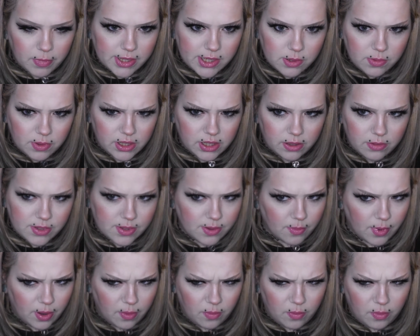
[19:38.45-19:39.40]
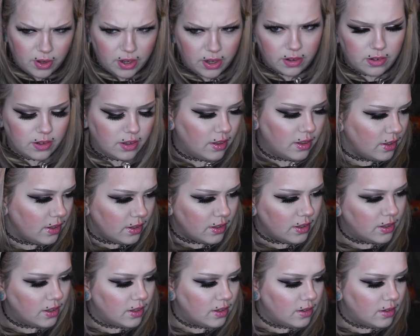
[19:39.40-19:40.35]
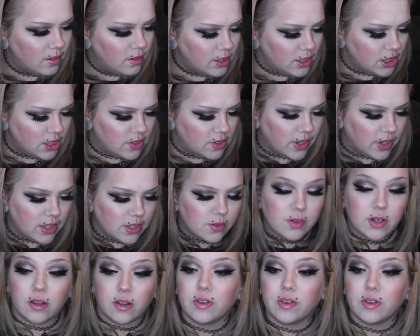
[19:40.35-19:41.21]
I was like, wow, weird, which is fine, it's whatever.